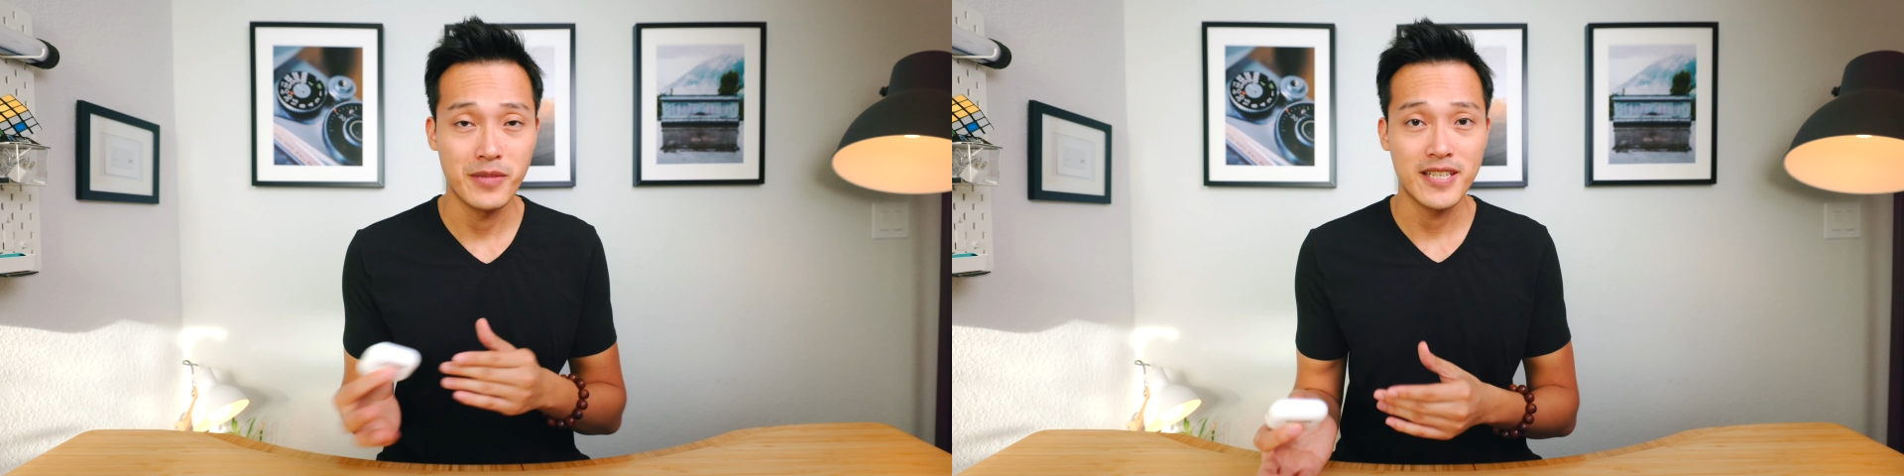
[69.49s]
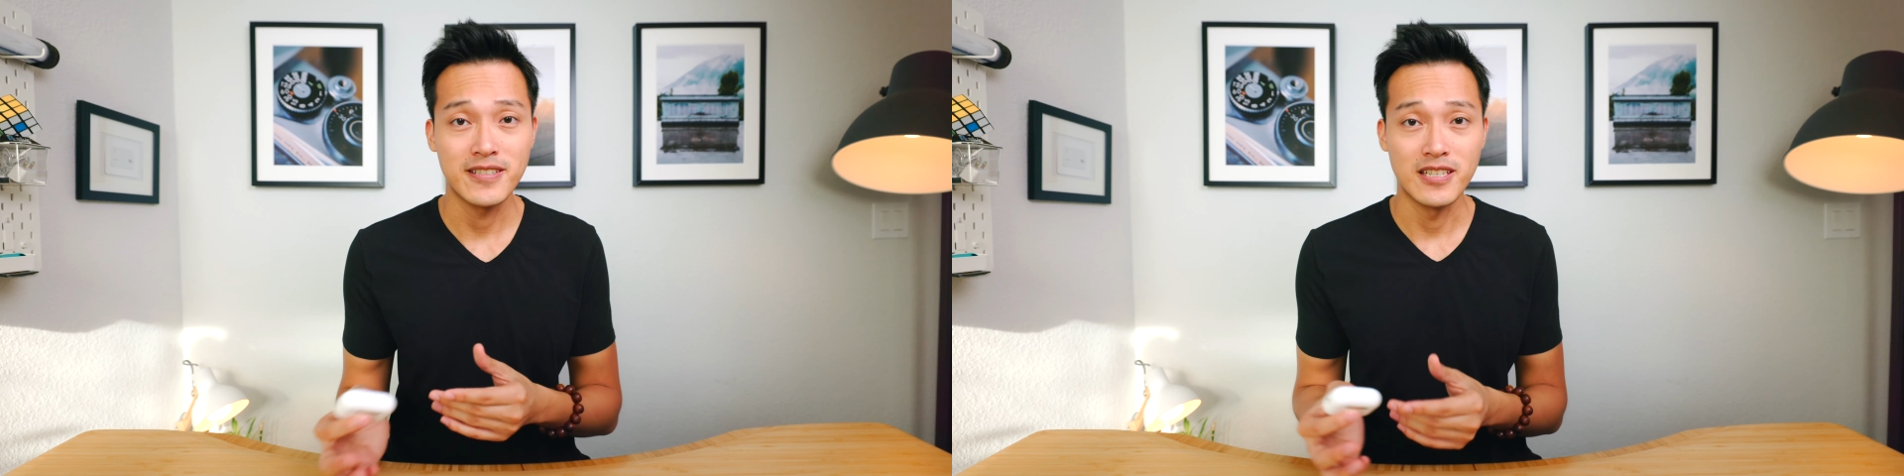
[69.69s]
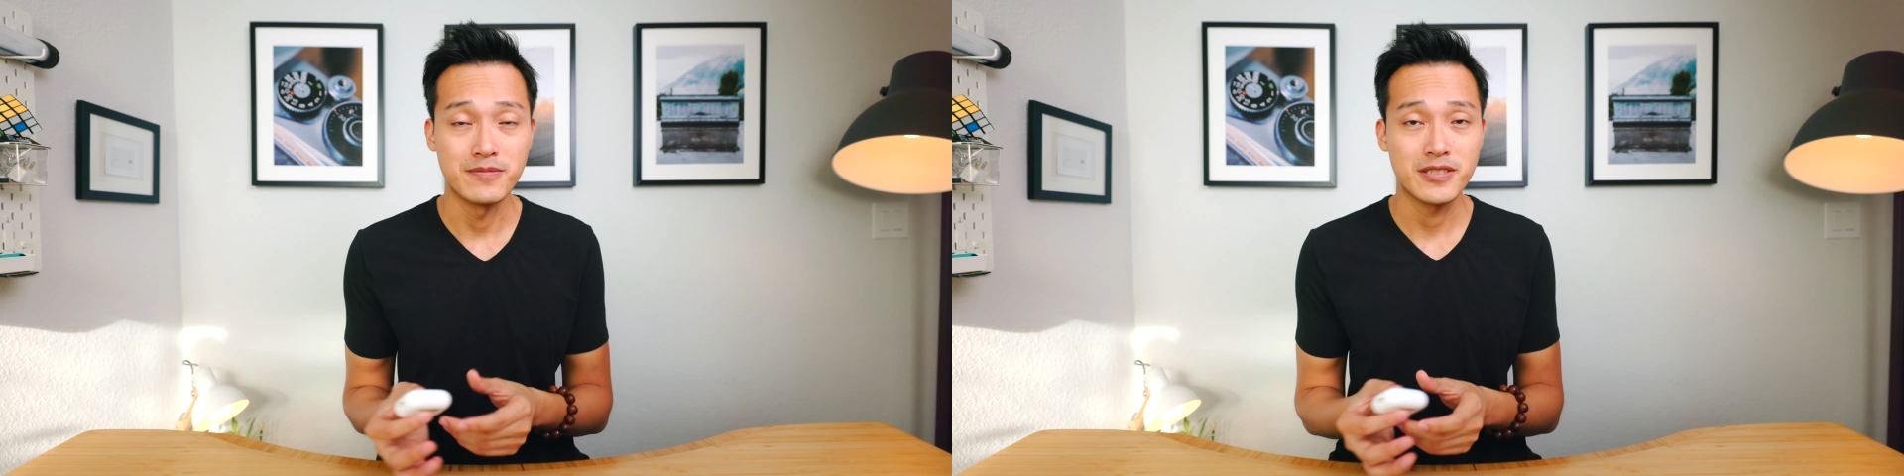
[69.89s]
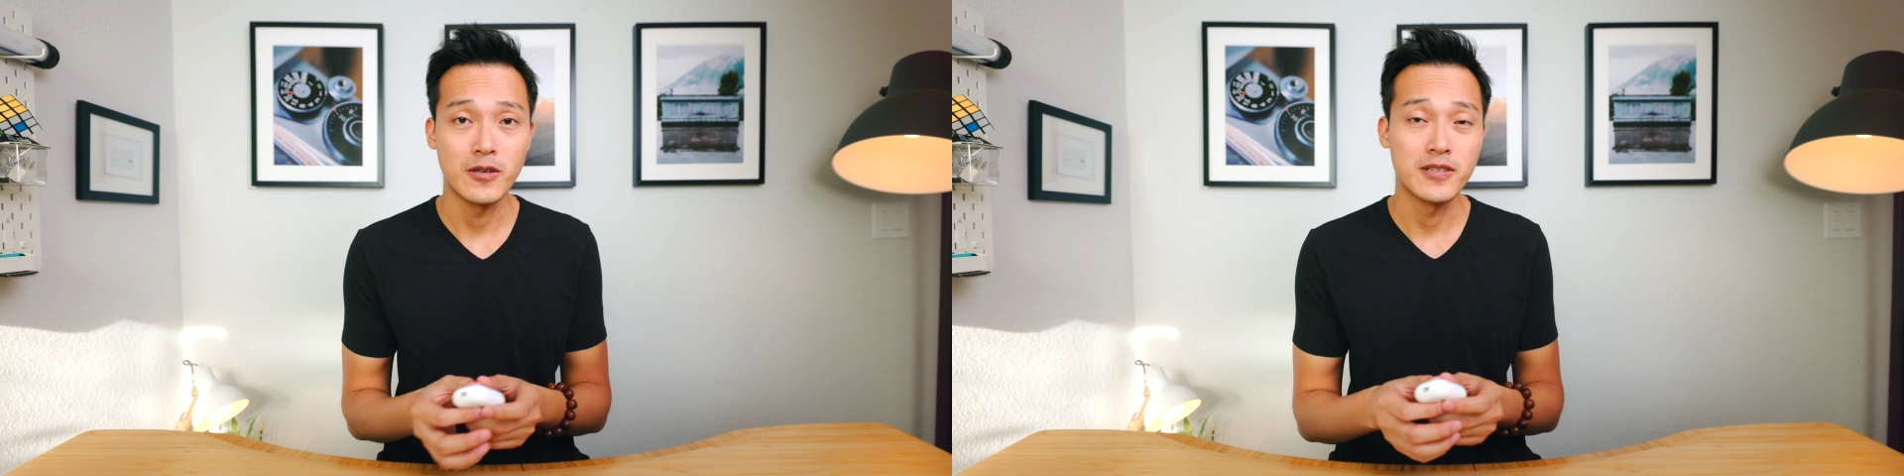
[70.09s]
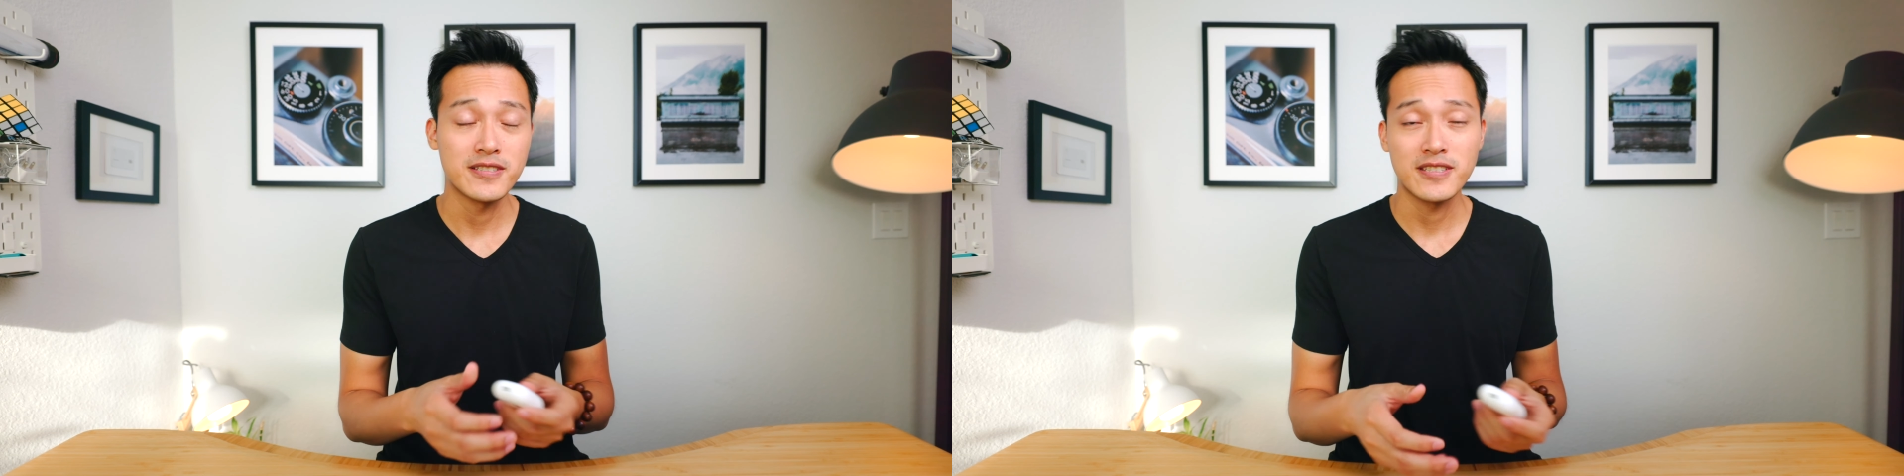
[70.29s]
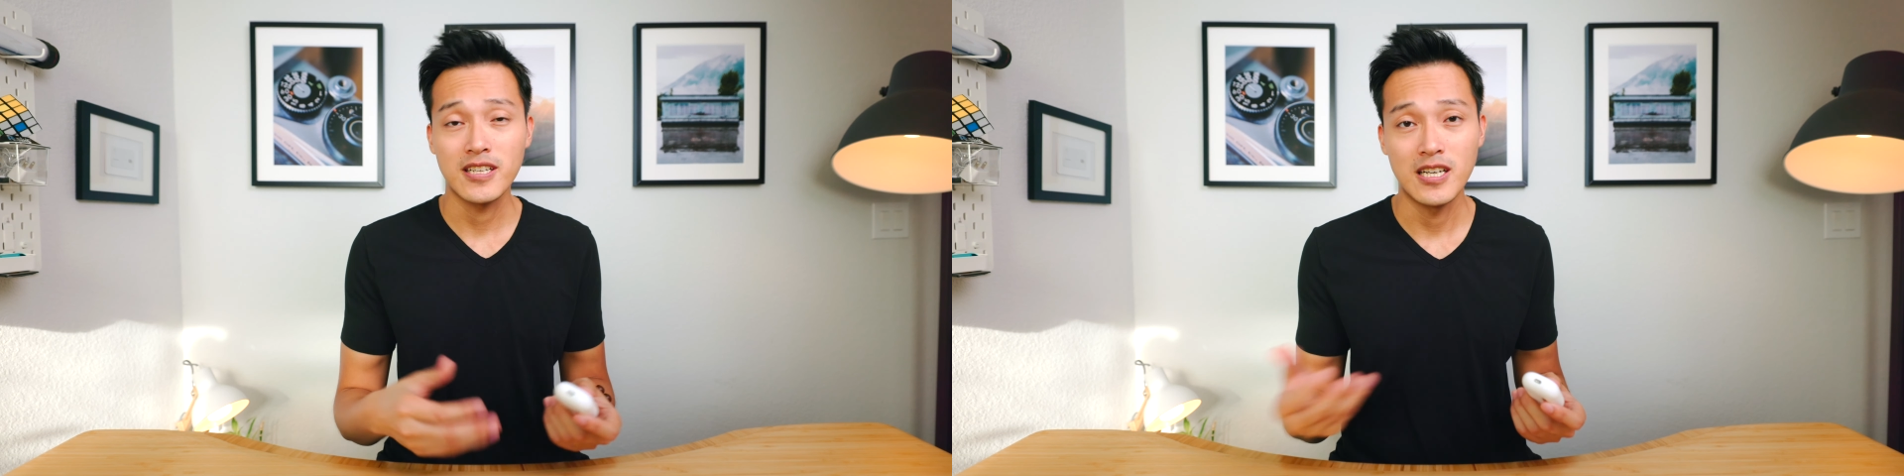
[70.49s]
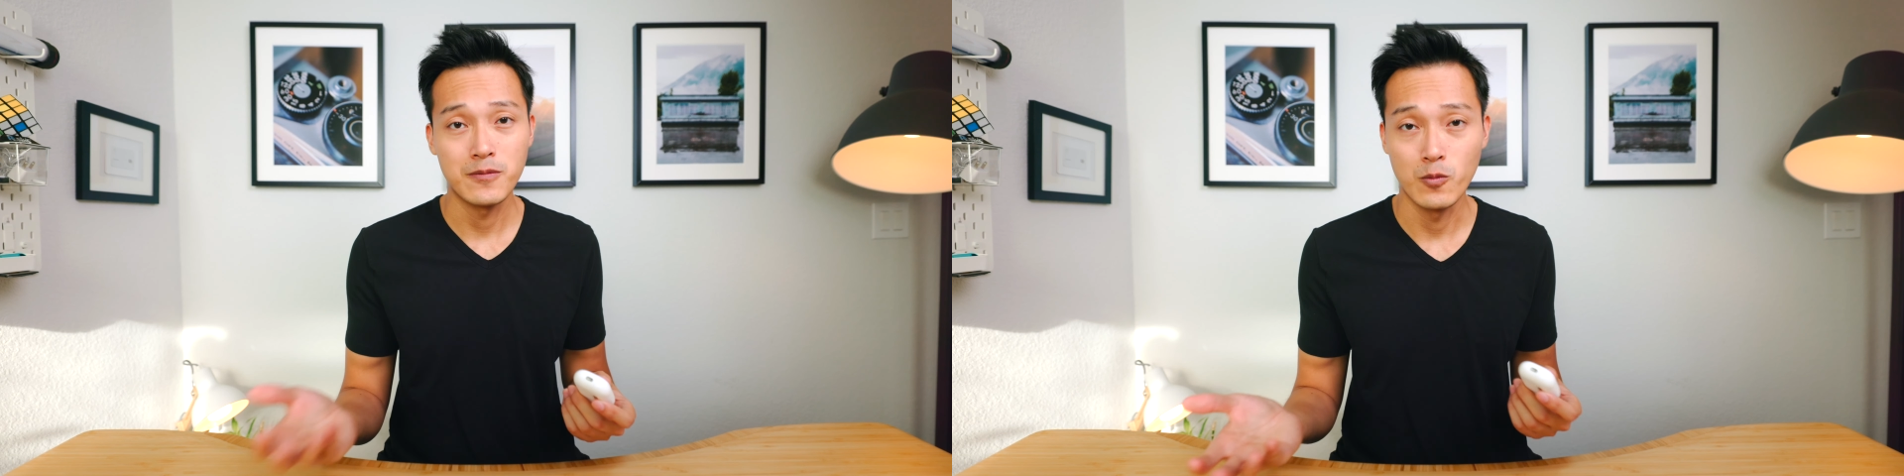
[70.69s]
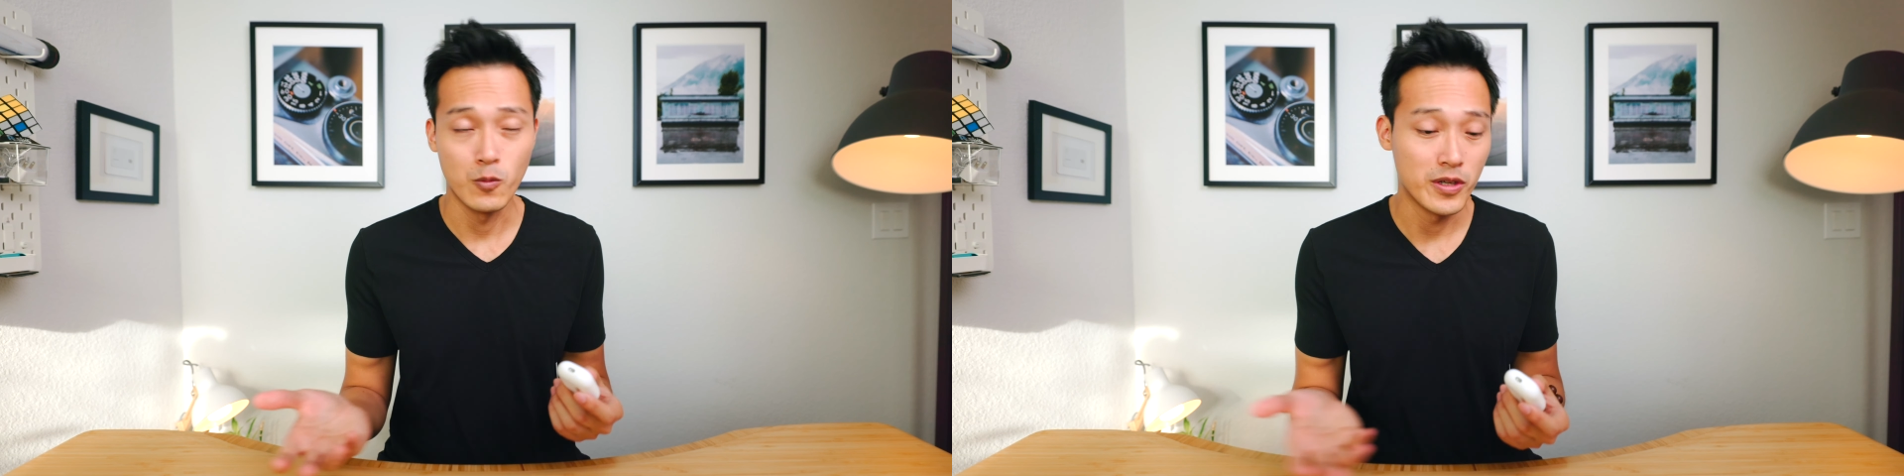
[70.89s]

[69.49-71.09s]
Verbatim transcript: make them, so it doesn't come